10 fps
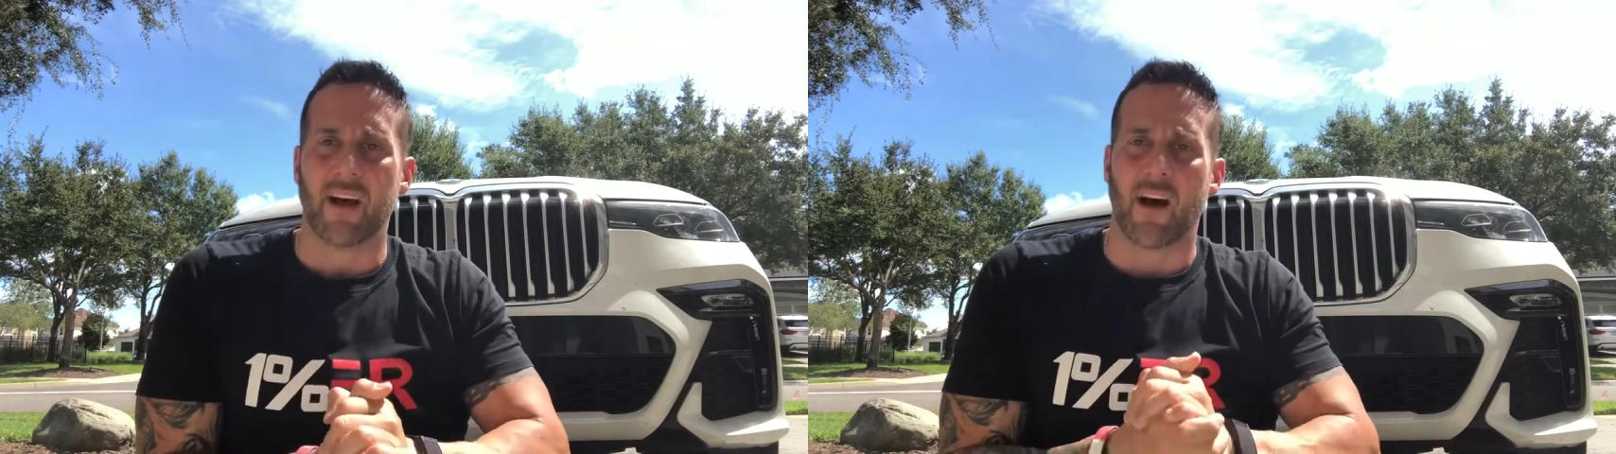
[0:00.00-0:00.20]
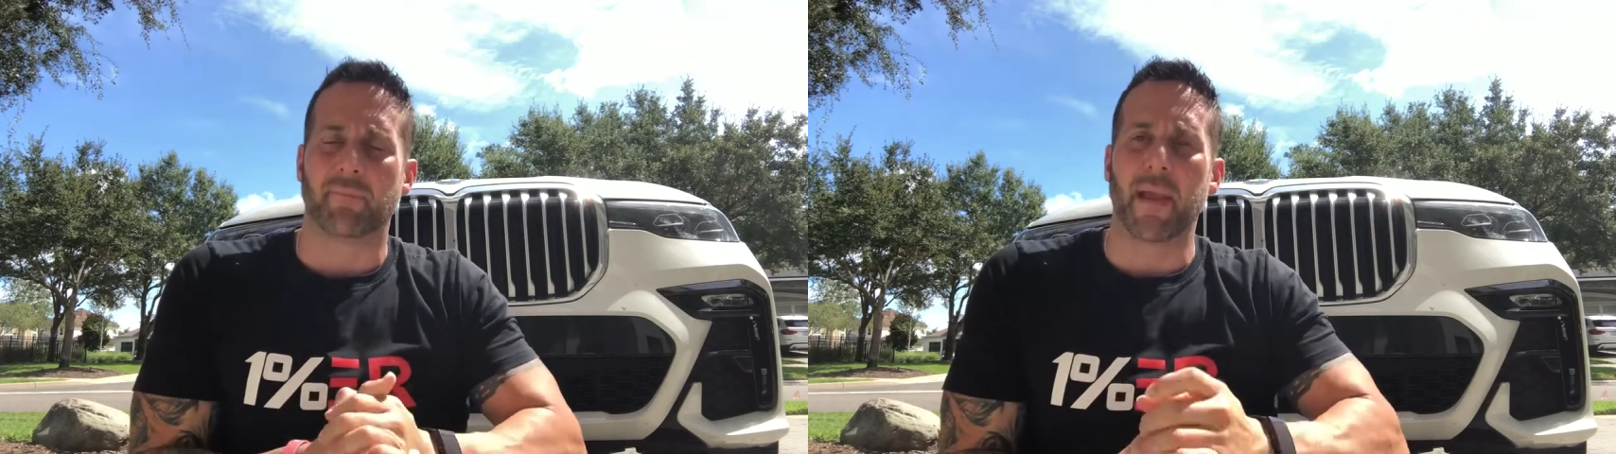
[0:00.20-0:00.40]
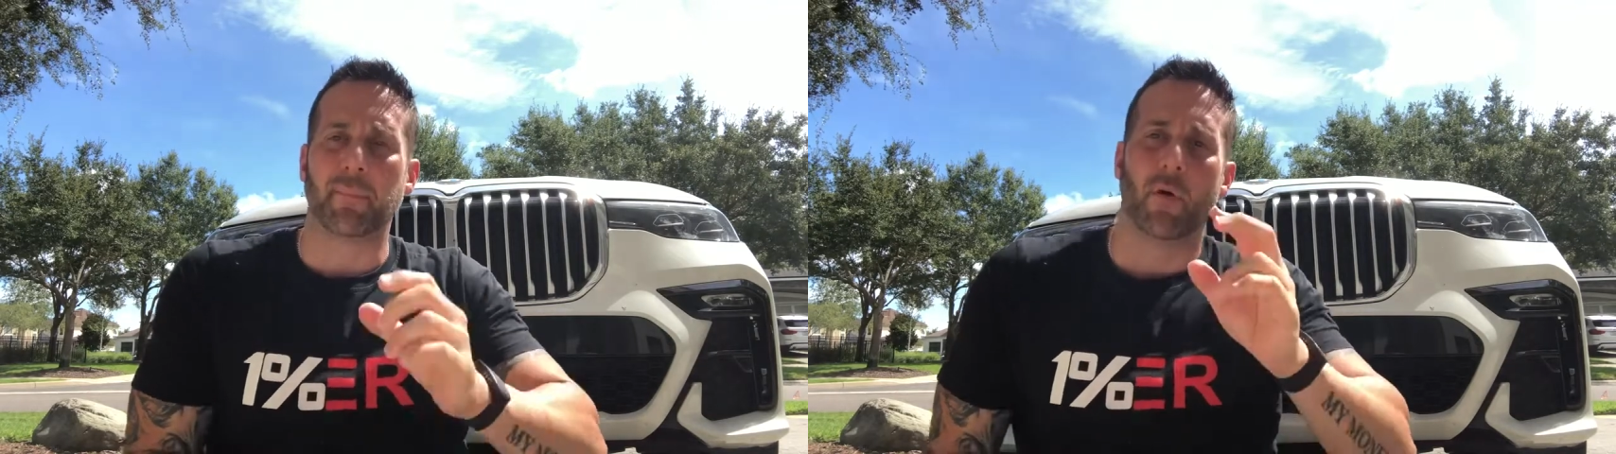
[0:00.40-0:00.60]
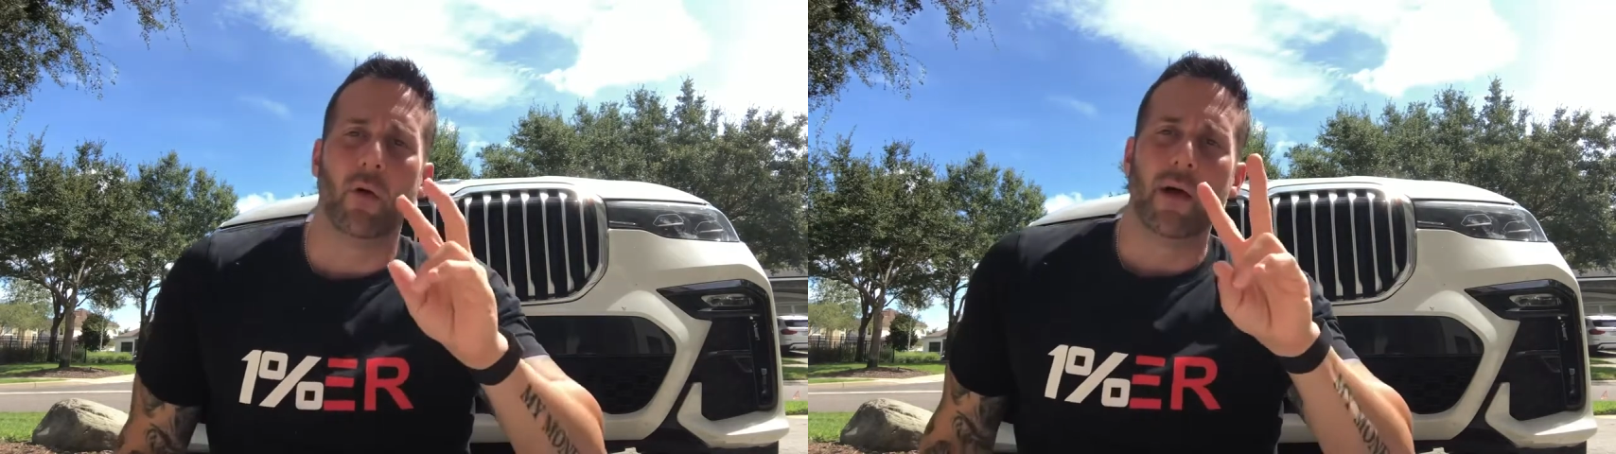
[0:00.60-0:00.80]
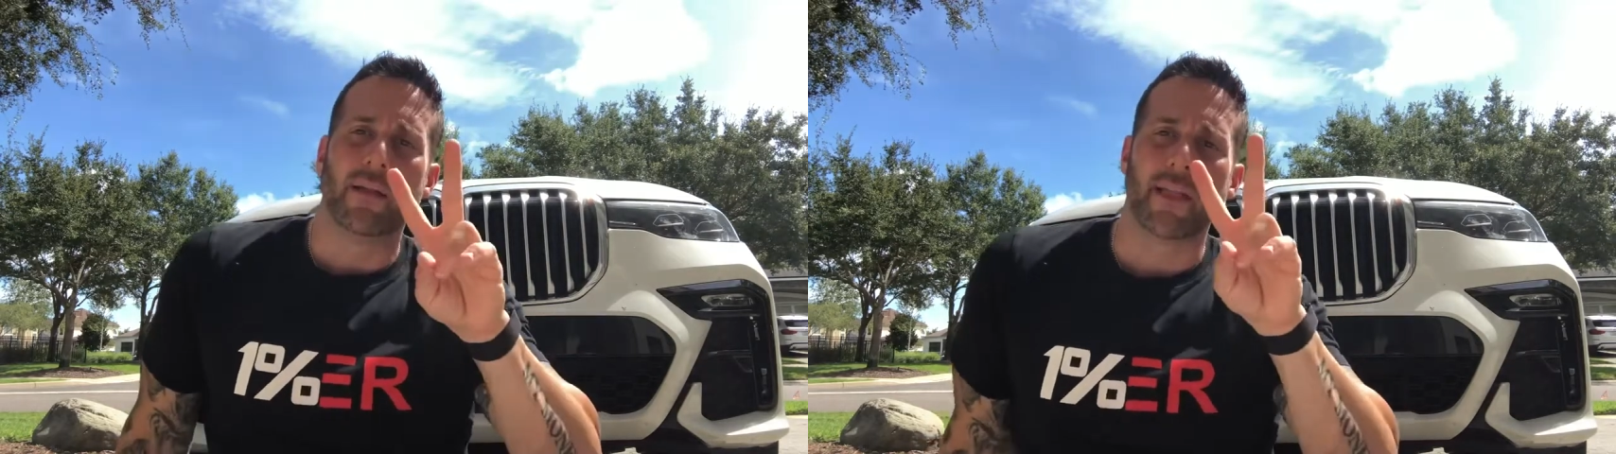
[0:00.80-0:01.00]
of people
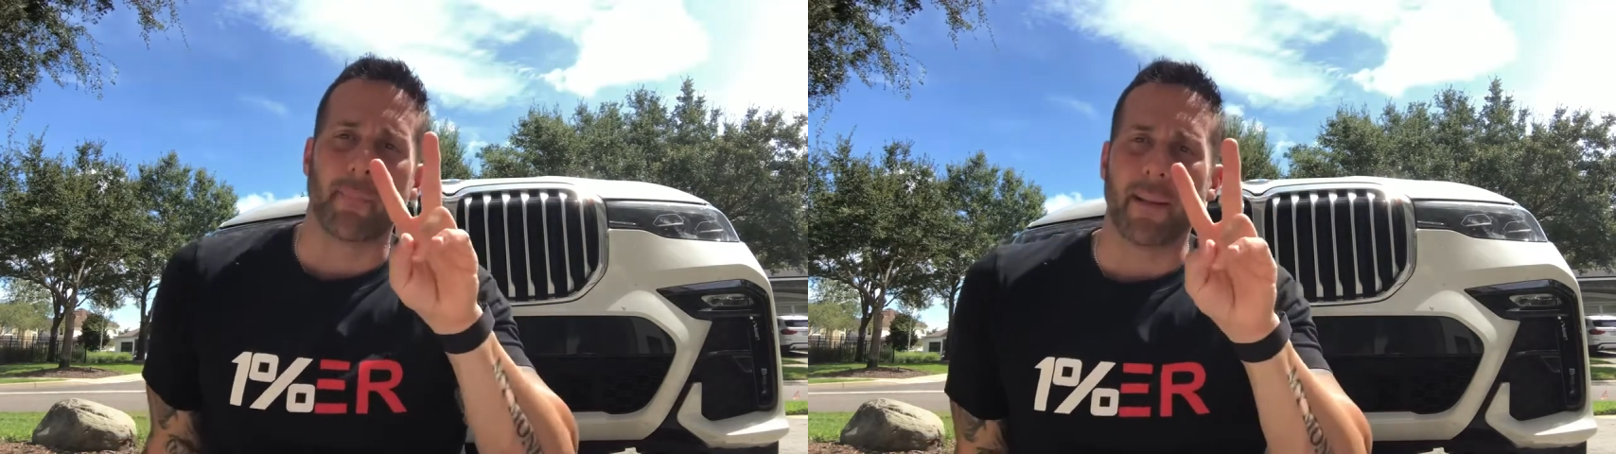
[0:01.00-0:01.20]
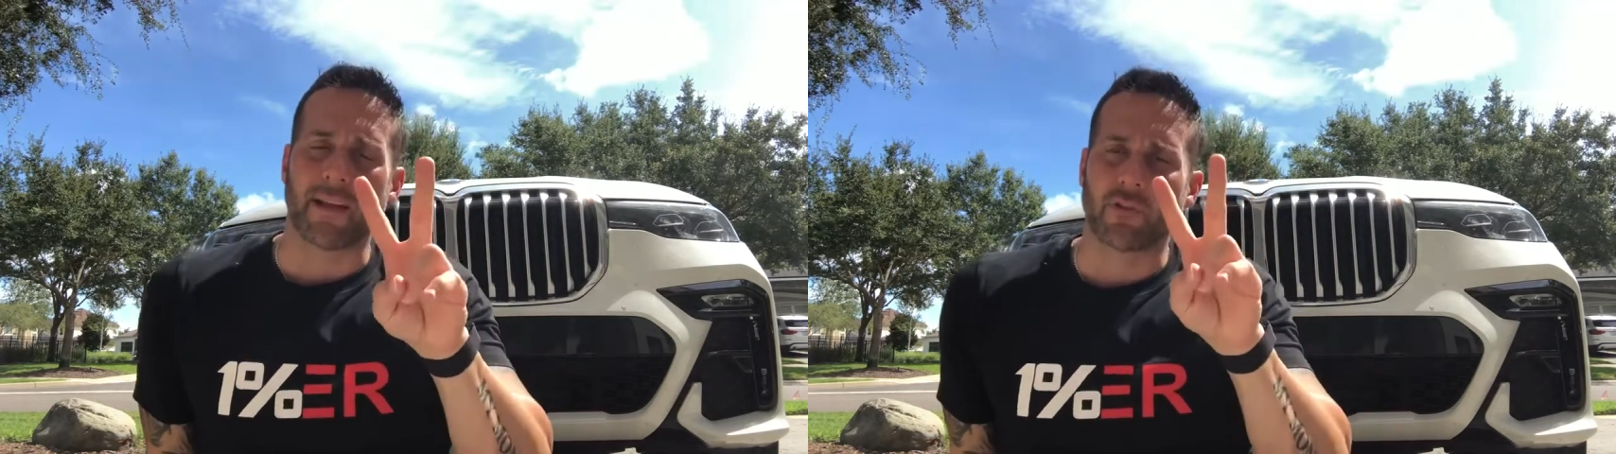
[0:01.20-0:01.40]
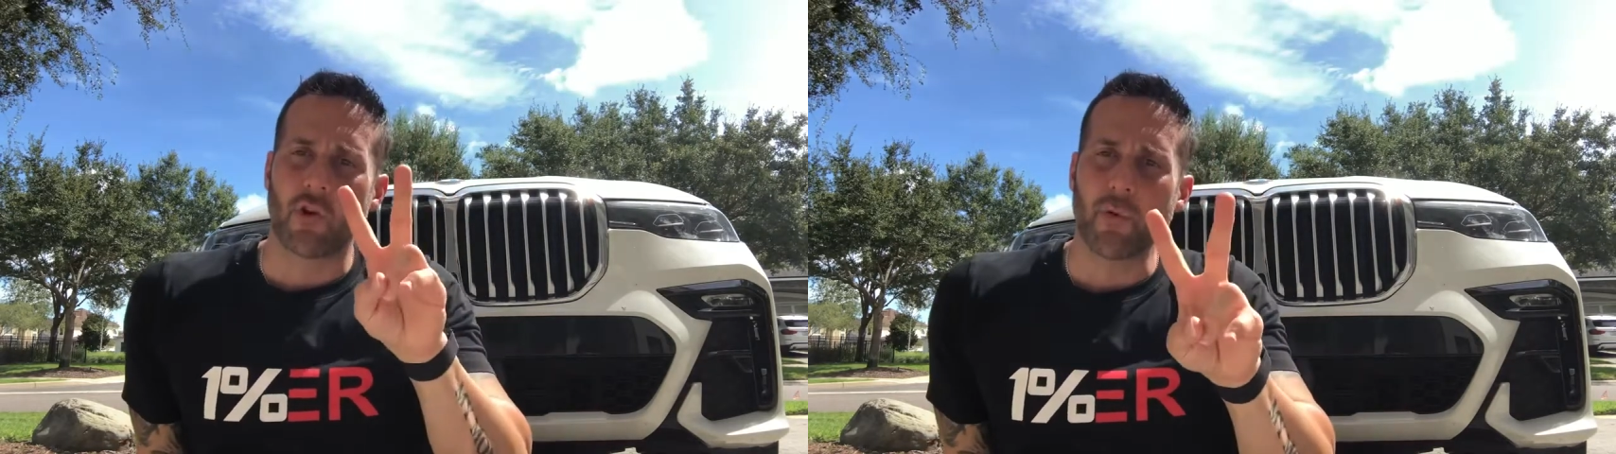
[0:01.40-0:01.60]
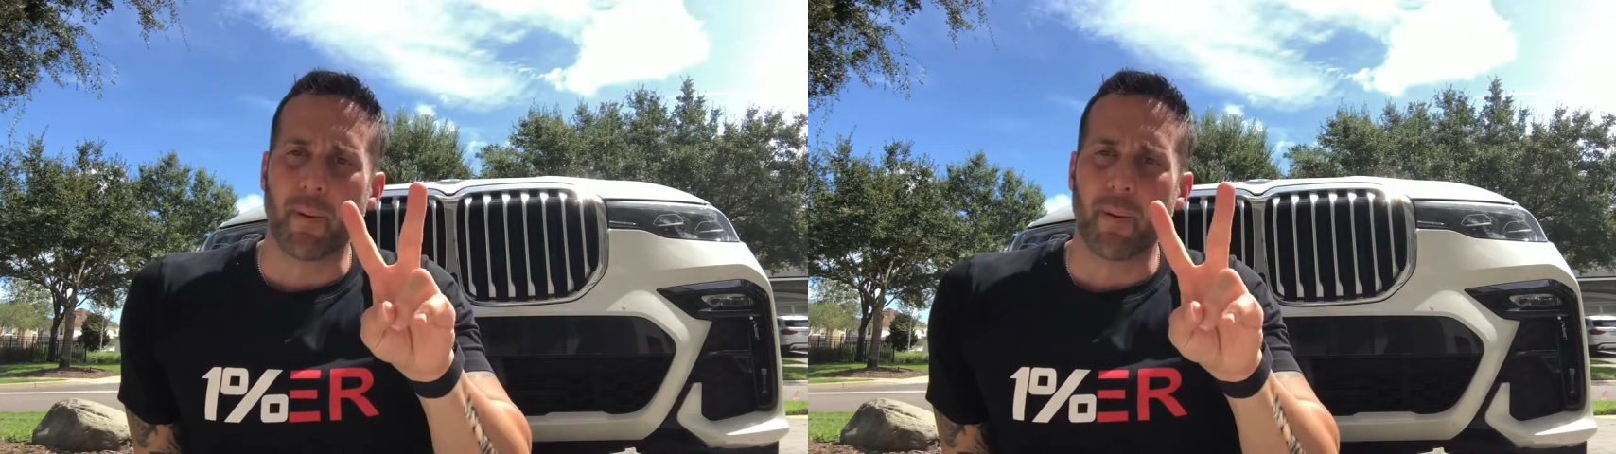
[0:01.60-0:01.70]
that make 2